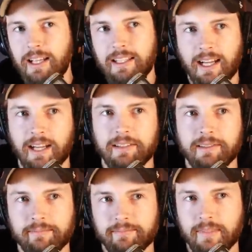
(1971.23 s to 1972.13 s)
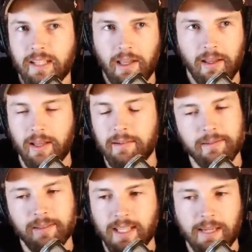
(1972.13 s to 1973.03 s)
I I uh,
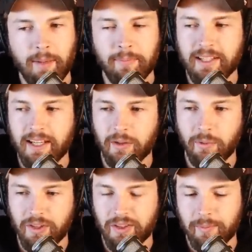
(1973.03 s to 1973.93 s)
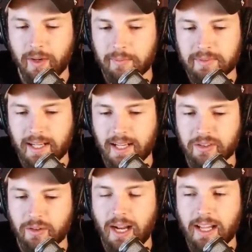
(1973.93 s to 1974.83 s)
am up in the air whether the mom's an asshole.